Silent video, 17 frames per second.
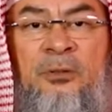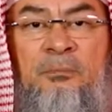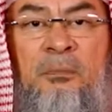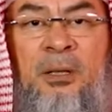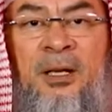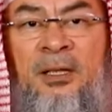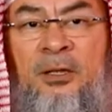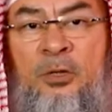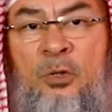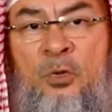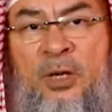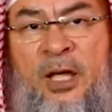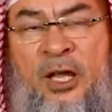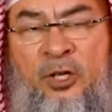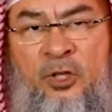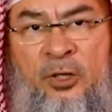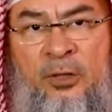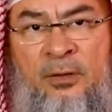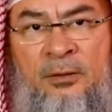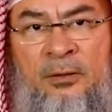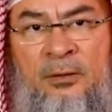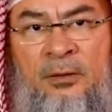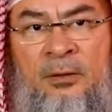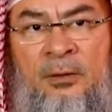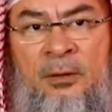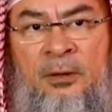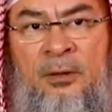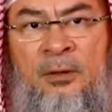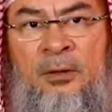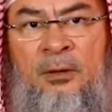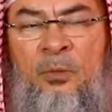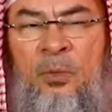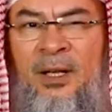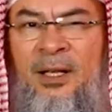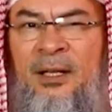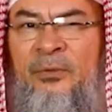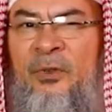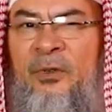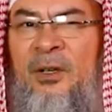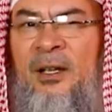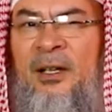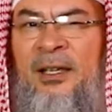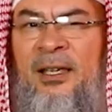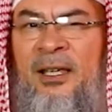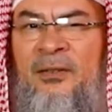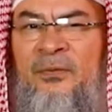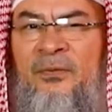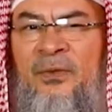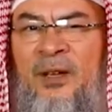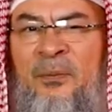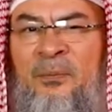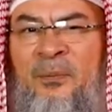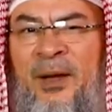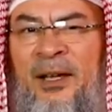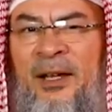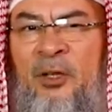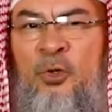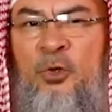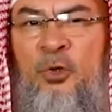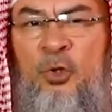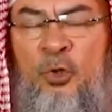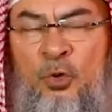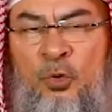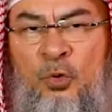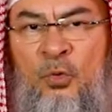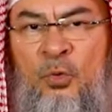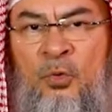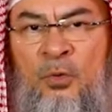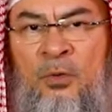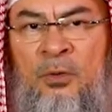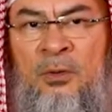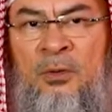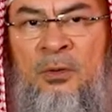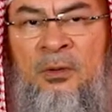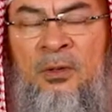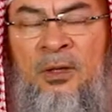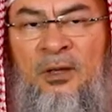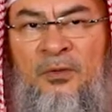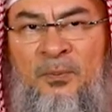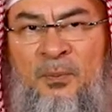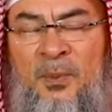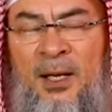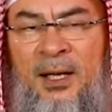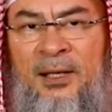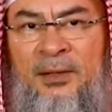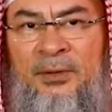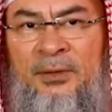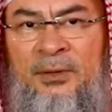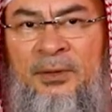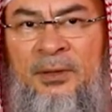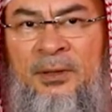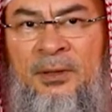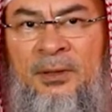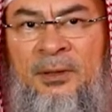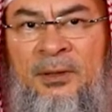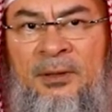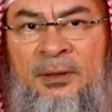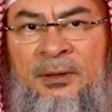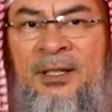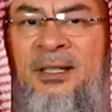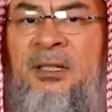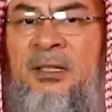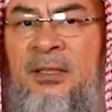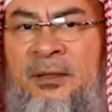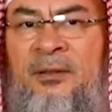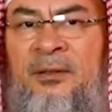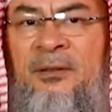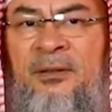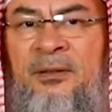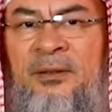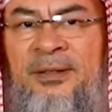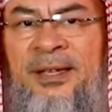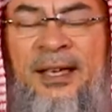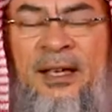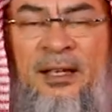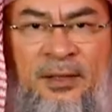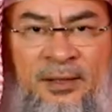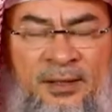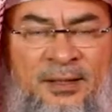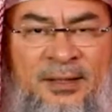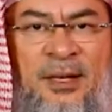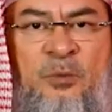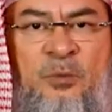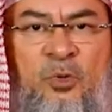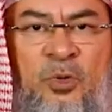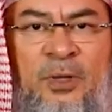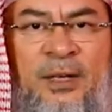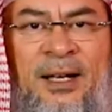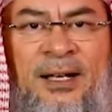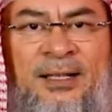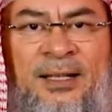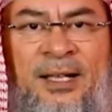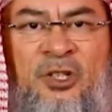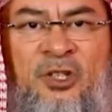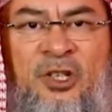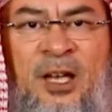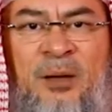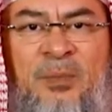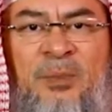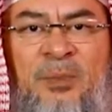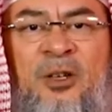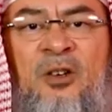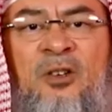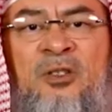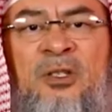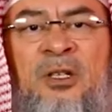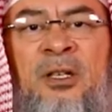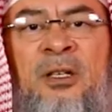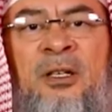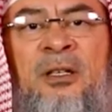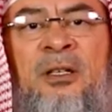blood donation? Well, if you're going to give a pint or two of blood, this takes the same ruling as hijama, because